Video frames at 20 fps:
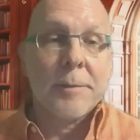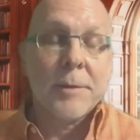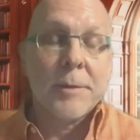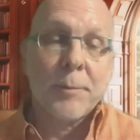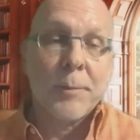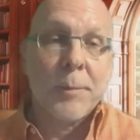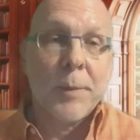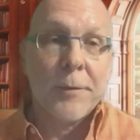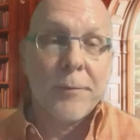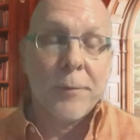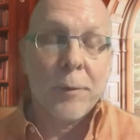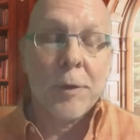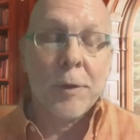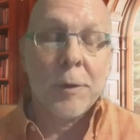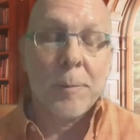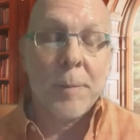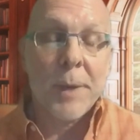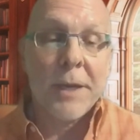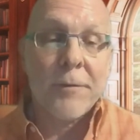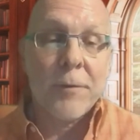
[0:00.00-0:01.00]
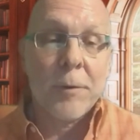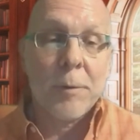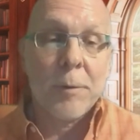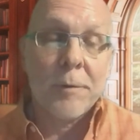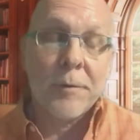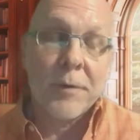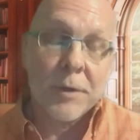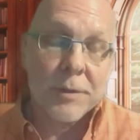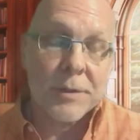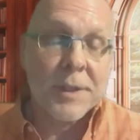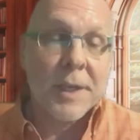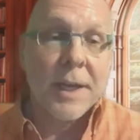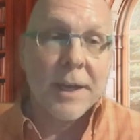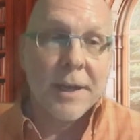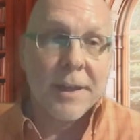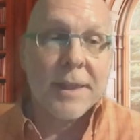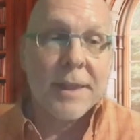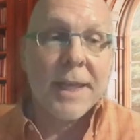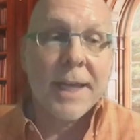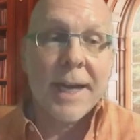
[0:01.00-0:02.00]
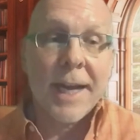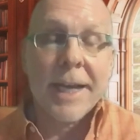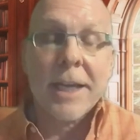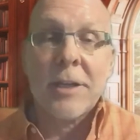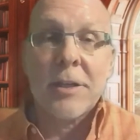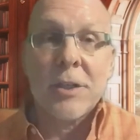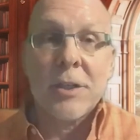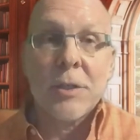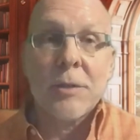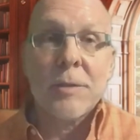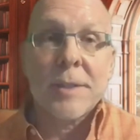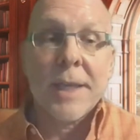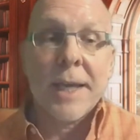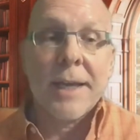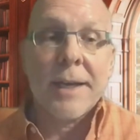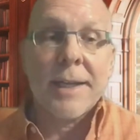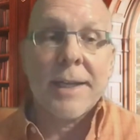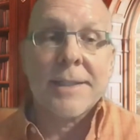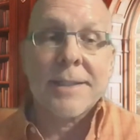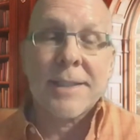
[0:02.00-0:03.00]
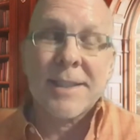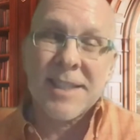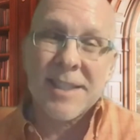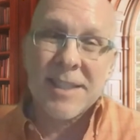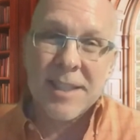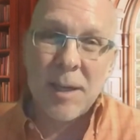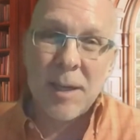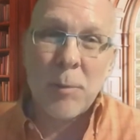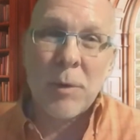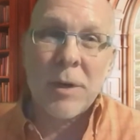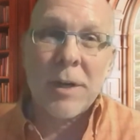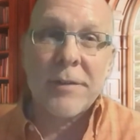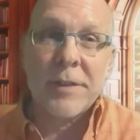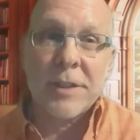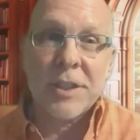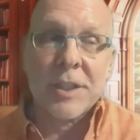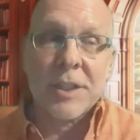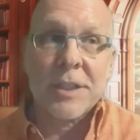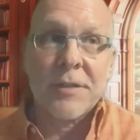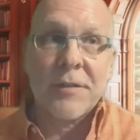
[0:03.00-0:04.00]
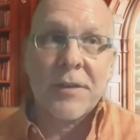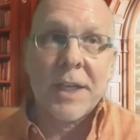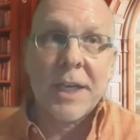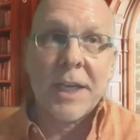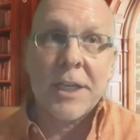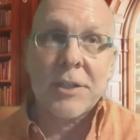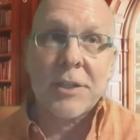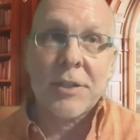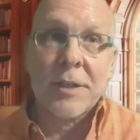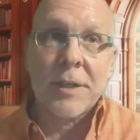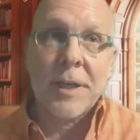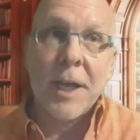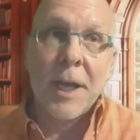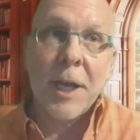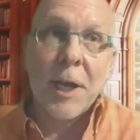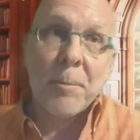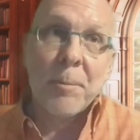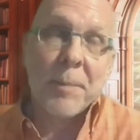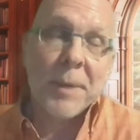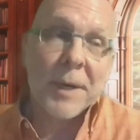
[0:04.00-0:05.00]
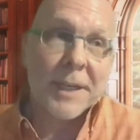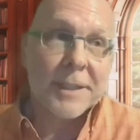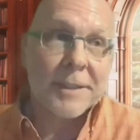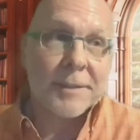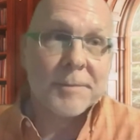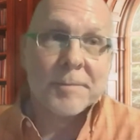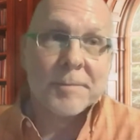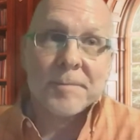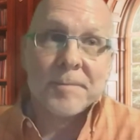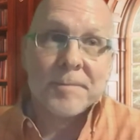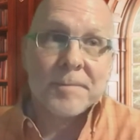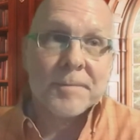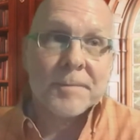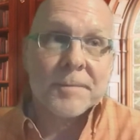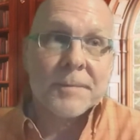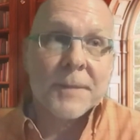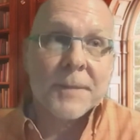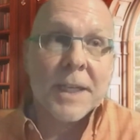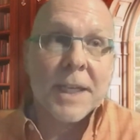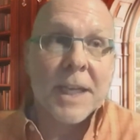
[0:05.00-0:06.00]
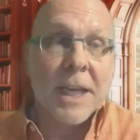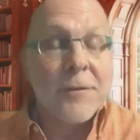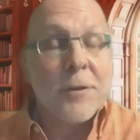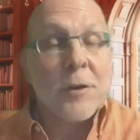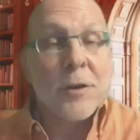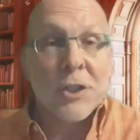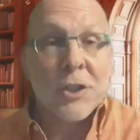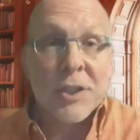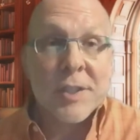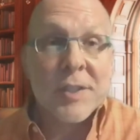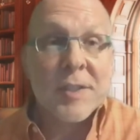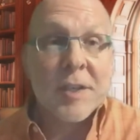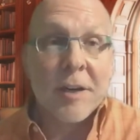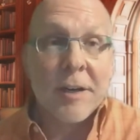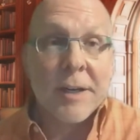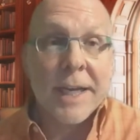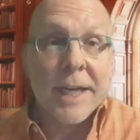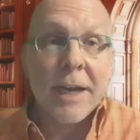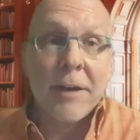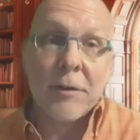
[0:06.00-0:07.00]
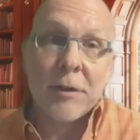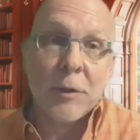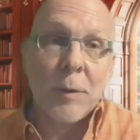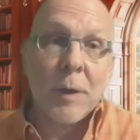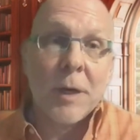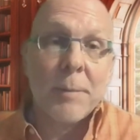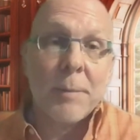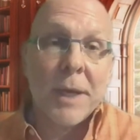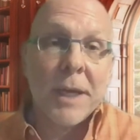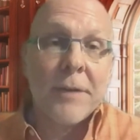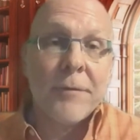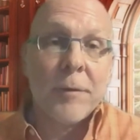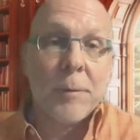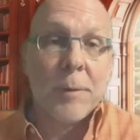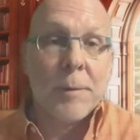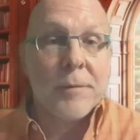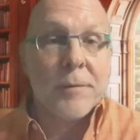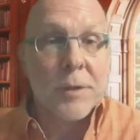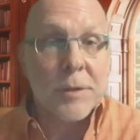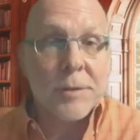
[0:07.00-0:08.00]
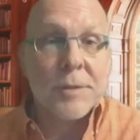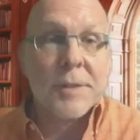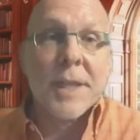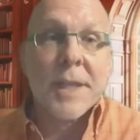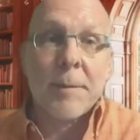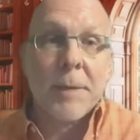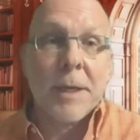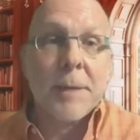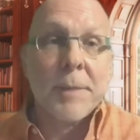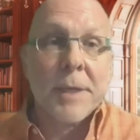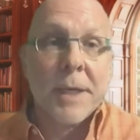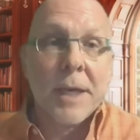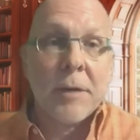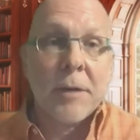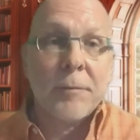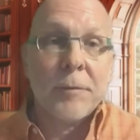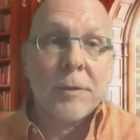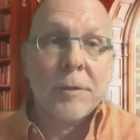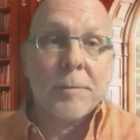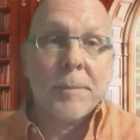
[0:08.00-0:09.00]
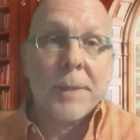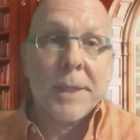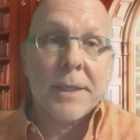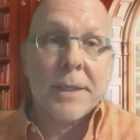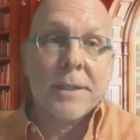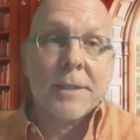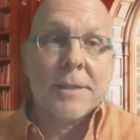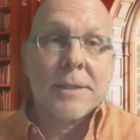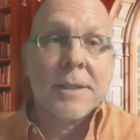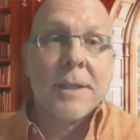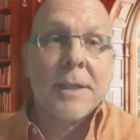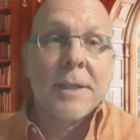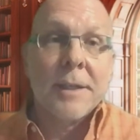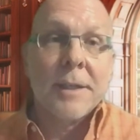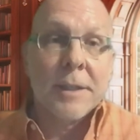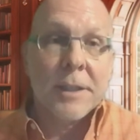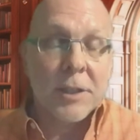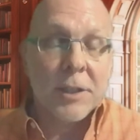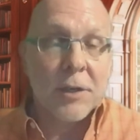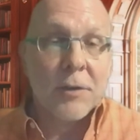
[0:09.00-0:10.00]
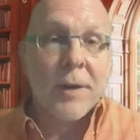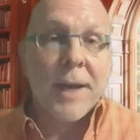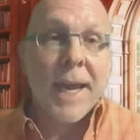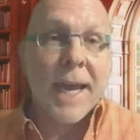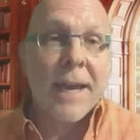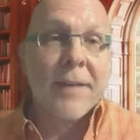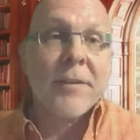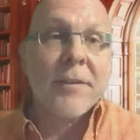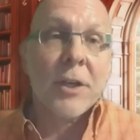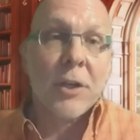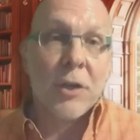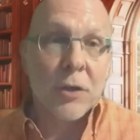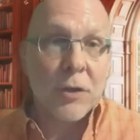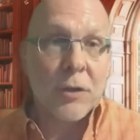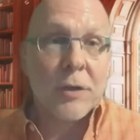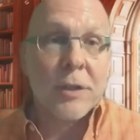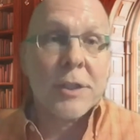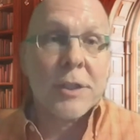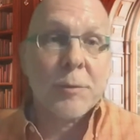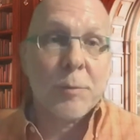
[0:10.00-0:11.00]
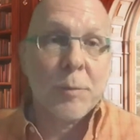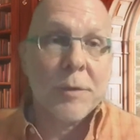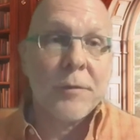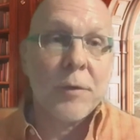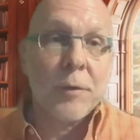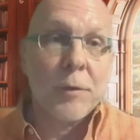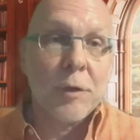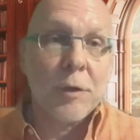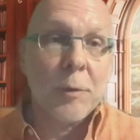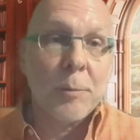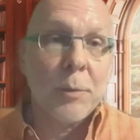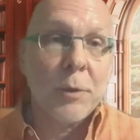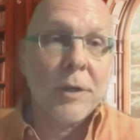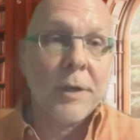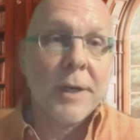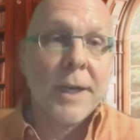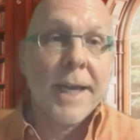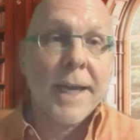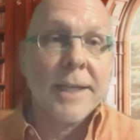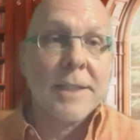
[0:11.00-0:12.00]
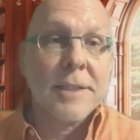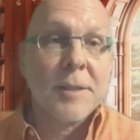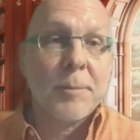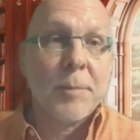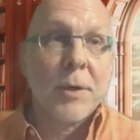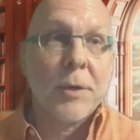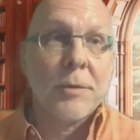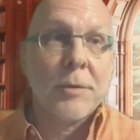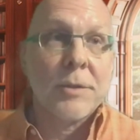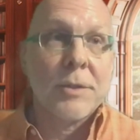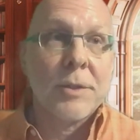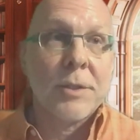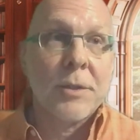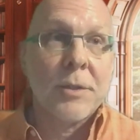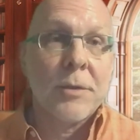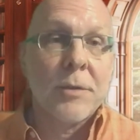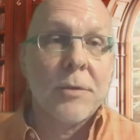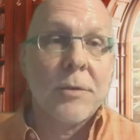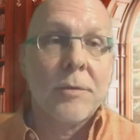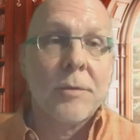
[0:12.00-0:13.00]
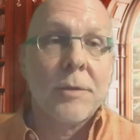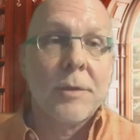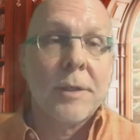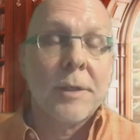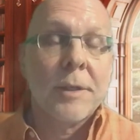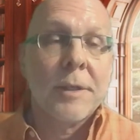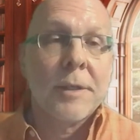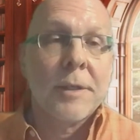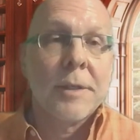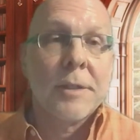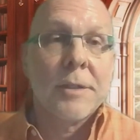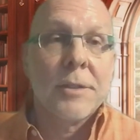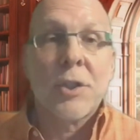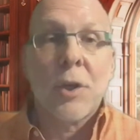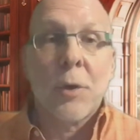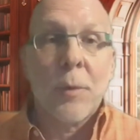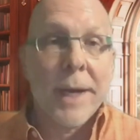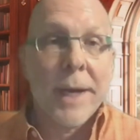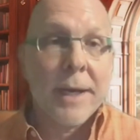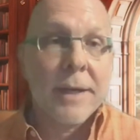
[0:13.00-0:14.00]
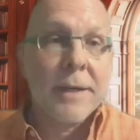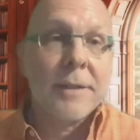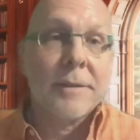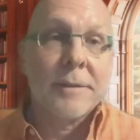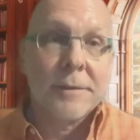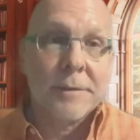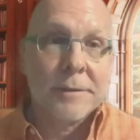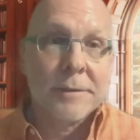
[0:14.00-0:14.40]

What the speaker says: before you pay for reviews, then I could use that as a somewhat of a justification. But if you're just starting out and you want to pay for reviews, that might be helpful because, having Kirkus review your book as opposed to Joanne